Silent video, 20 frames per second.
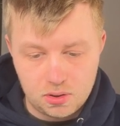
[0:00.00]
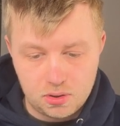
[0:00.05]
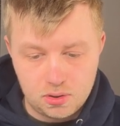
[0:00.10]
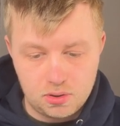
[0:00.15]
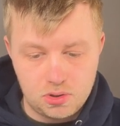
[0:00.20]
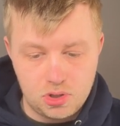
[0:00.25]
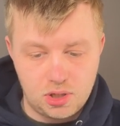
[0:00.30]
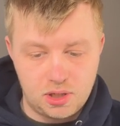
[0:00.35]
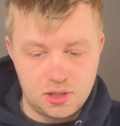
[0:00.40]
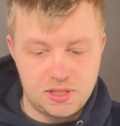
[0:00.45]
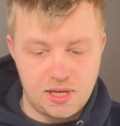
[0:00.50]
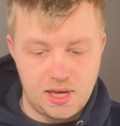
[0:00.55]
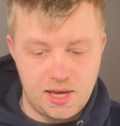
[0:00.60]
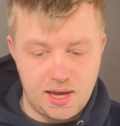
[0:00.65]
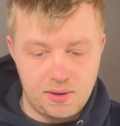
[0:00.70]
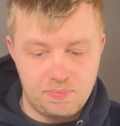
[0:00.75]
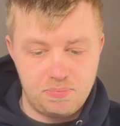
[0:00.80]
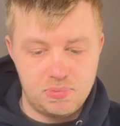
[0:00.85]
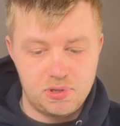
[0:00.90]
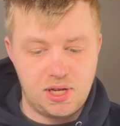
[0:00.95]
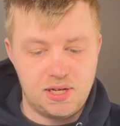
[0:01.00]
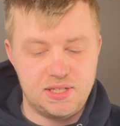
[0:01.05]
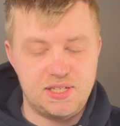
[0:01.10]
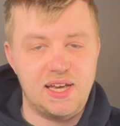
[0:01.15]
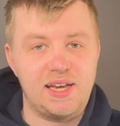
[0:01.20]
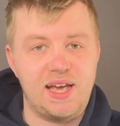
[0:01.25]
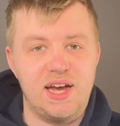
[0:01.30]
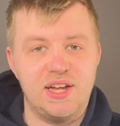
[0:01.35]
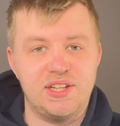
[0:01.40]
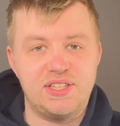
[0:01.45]
You can see here, it's going to
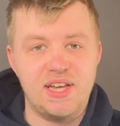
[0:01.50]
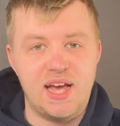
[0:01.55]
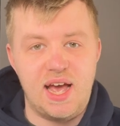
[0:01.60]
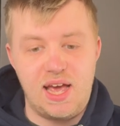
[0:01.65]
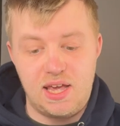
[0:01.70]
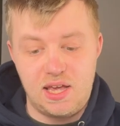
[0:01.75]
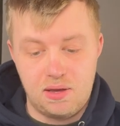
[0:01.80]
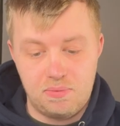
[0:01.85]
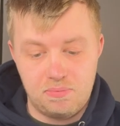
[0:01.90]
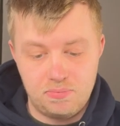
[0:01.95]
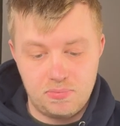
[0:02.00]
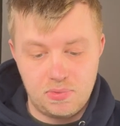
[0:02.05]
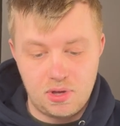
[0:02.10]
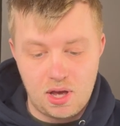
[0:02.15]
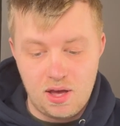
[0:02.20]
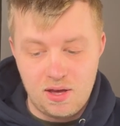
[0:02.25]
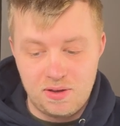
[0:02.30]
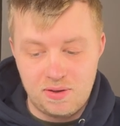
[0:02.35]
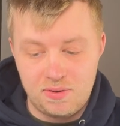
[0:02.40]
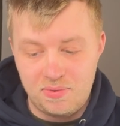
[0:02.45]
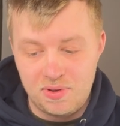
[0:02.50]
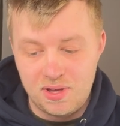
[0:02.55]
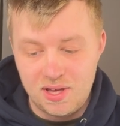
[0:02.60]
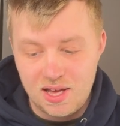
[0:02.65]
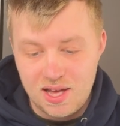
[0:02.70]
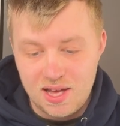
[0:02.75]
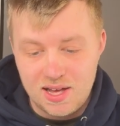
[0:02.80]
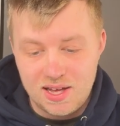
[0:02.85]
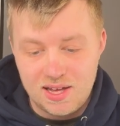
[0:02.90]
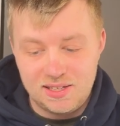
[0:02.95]
take a day.
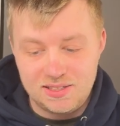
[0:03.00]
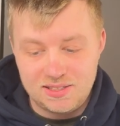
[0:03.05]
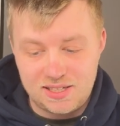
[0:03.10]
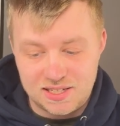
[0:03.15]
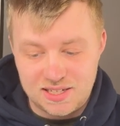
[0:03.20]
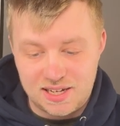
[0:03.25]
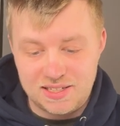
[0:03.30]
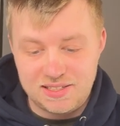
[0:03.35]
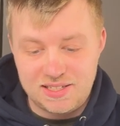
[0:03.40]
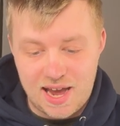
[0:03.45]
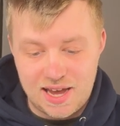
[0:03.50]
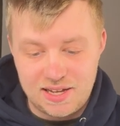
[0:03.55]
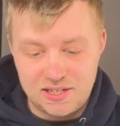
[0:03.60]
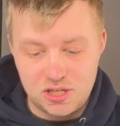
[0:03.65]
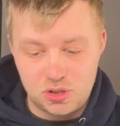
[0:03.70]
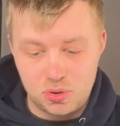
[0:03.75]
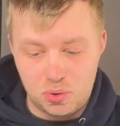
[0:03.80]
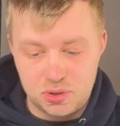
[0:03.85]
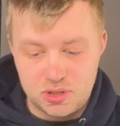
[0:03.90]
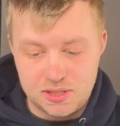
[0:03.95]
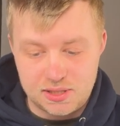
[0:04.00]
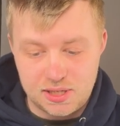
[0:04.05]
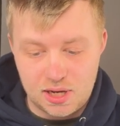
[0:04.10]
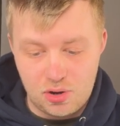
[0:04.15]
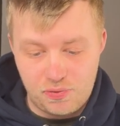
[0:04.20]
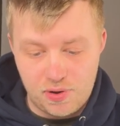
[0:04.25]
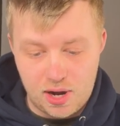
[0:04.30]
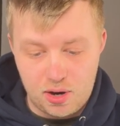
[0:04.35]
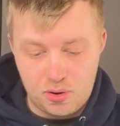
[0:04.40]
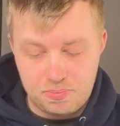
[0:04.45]
It's going to take a day to sort itself
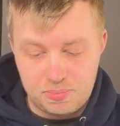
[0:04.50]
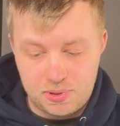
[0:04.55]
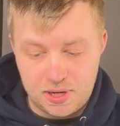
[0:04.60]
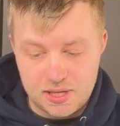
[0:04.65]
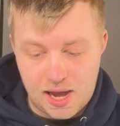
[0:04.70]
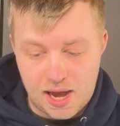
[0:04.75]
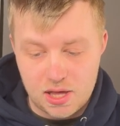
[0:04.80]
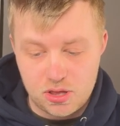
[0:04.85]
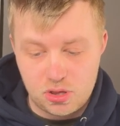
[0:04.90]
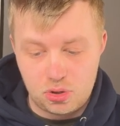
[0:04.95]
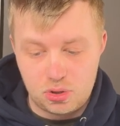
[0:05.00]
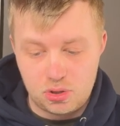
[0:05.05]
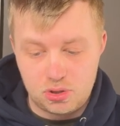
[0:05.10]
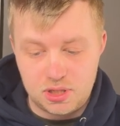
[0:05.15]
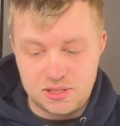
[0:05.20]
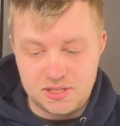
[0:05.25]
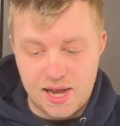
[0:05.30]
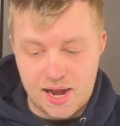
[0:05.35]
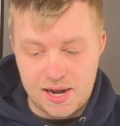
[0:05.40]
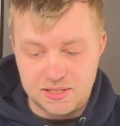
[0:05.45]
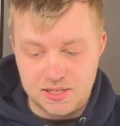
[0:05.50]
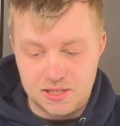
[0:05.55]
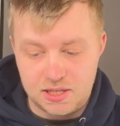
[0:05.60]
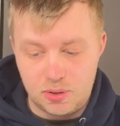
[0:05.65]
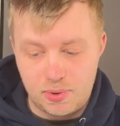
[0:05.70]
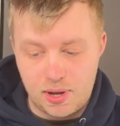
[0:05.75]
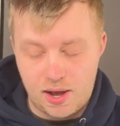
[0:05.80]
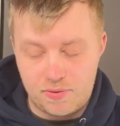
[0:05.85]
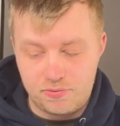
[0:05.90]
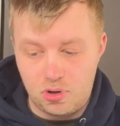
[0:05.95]
out, but it has detected that
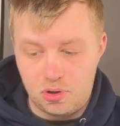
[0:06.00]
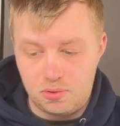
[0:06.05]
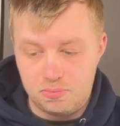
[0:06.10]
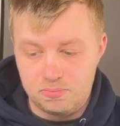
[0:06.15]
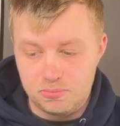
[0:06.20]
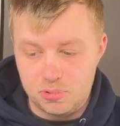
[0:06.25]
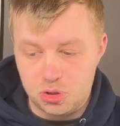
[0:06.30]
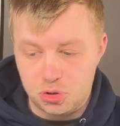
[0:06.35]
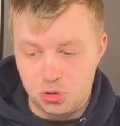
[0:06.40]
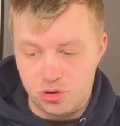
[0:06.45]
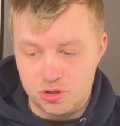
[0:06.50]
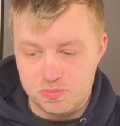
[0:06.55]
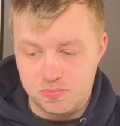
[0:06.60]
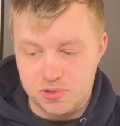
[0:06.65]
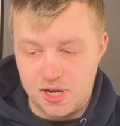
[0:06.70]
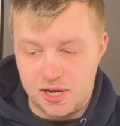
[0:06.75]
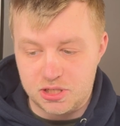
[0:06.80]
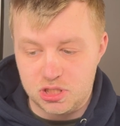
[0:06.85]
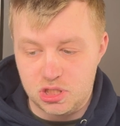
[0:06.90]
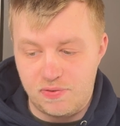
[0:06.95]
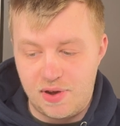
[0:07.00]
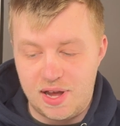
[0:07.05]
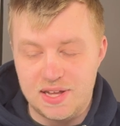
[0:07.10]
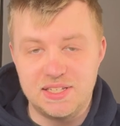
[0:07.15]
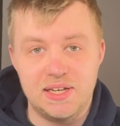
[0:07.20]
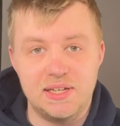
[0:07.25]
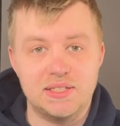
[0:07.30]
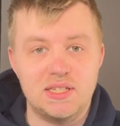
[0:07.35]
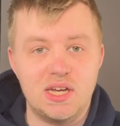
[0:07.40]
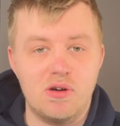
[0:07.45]
we have got storage protection of
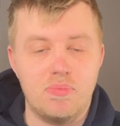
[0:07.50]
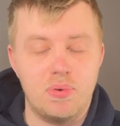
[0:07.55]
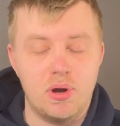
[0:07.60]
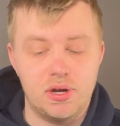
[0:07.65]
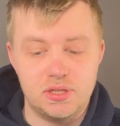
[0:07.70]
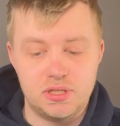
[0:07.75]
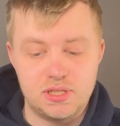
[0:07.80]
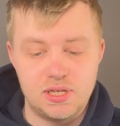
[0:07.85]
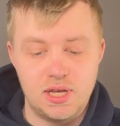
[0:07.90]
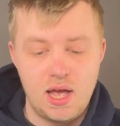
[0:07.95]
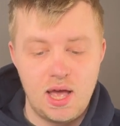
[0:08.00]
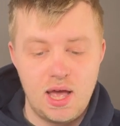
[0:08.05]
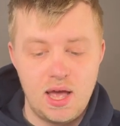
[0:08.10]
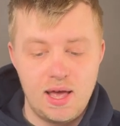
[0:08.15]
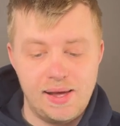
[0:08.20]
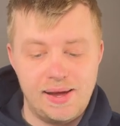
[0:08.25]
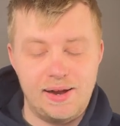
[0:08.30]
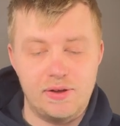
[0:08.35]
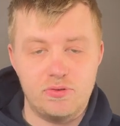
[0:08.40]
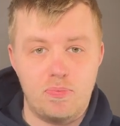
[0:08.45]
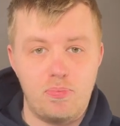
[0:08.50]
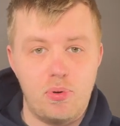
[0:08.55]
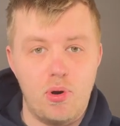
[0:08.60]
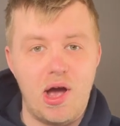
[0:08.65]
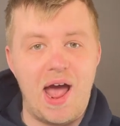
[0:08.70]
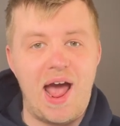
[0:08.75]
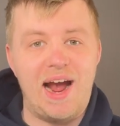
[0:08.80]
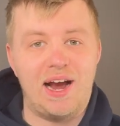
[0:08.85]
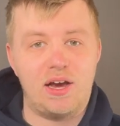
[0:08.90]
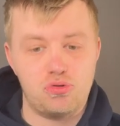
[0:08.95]
eighteen terabytes. And as we put
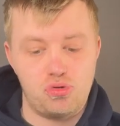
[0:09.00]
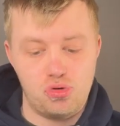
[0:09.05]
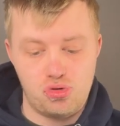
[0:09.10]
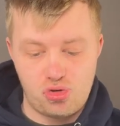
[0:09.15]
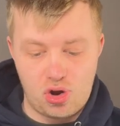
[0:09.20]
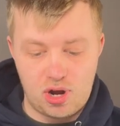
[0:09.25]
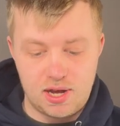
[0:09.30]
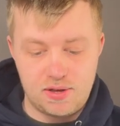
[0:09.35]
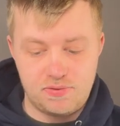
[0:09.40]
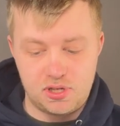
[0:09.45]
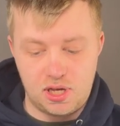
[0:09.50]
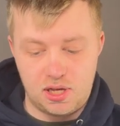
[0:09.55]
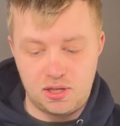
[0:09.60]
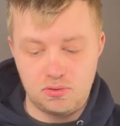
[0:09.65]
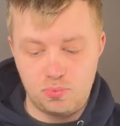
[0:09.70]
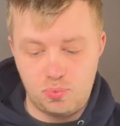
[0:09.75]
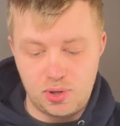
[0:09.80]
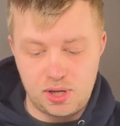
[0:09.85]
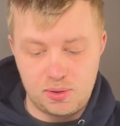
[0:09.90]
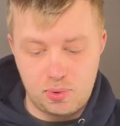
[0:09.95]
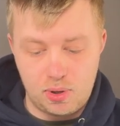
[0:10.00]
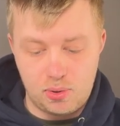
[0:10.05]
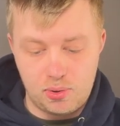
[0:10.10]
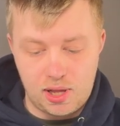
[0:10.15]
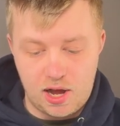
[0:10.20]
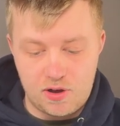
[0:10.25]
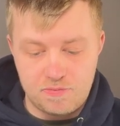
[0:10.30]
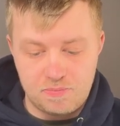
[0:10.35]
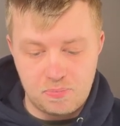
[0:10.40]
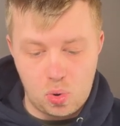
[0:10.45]
extra drives in, we will
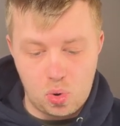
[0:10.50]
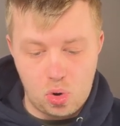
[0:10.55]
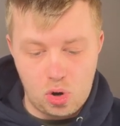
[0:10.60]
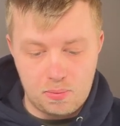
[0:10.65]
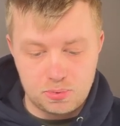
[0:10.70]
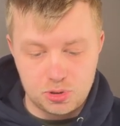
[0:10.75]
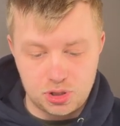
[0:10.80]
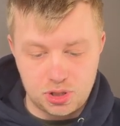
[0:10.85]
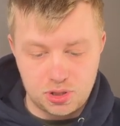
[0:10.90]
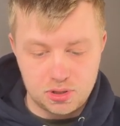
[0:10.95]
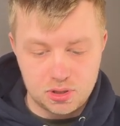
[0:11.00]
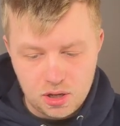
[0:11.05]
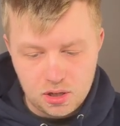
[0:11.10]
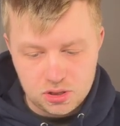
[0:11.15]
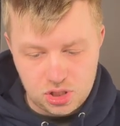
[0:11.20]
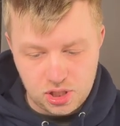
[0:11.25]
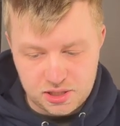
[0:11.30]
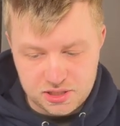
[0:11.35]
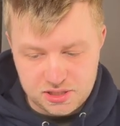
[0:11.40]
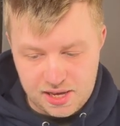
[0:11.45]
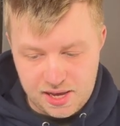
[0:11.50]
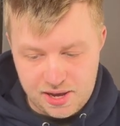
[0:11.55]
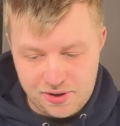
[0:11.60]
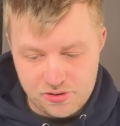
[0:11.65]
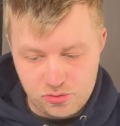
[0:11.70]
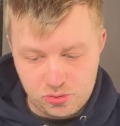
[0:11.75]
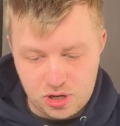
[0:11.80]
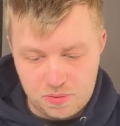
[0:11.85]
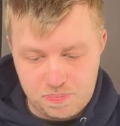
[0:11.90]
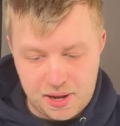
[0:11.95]
have more options. So you can see here, it's
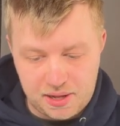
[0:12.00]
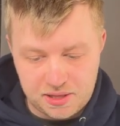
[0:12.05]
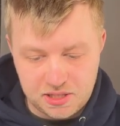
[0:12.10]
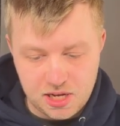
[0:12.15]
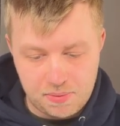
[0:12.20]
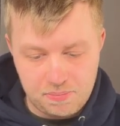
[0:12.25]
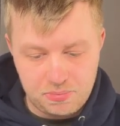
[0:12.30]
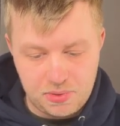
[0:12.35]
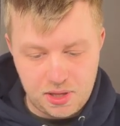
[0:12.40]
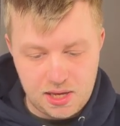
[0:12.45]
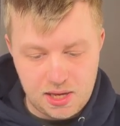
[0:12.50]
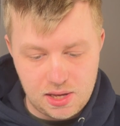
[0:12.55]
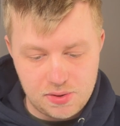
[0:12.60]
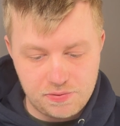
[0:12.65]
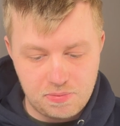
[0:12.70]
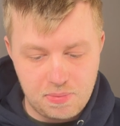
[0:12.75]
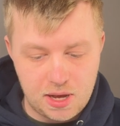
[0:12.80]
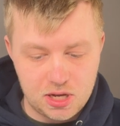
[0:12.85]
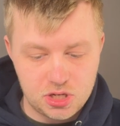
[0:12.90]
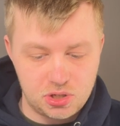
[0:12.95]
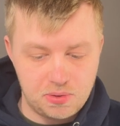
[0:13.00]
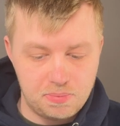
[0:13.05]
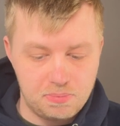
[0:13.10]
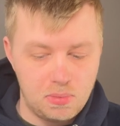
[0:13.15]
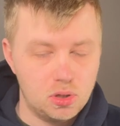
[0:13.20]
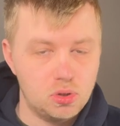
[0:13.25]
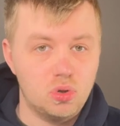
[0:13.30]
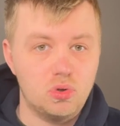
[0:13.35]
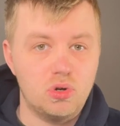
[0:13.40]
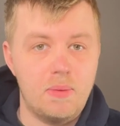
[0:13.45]
already picked up the information and
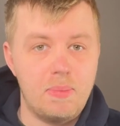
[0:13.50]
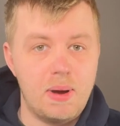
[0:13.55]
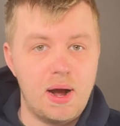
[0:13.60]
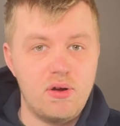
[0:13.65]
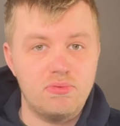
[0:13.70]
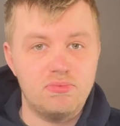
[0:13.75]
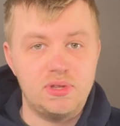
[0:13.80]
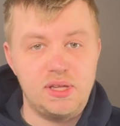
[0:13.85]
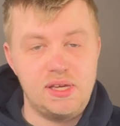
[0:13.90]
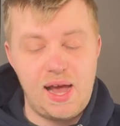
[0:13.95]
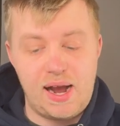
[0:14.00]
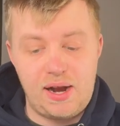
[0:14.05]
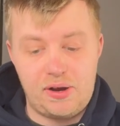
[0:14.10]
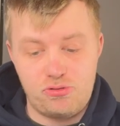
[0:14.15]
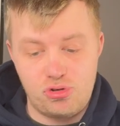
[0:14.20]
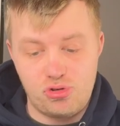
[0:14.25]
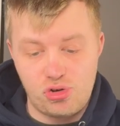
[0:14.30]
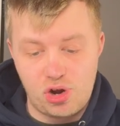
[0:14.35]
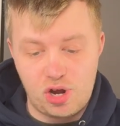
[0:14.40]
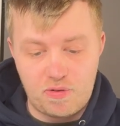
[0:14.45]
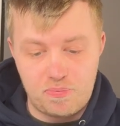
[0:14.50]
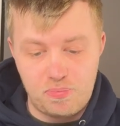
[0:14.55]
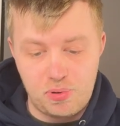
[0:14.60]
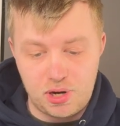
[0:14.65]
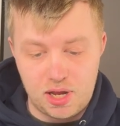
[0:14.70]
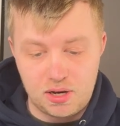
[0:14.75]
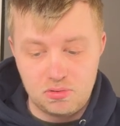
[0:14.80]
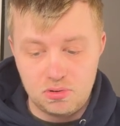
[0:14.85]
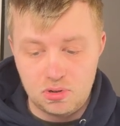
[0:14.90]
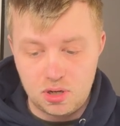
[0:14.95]
model about the extra drive I put
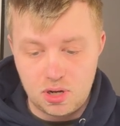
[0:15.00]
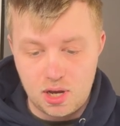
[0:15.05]
in.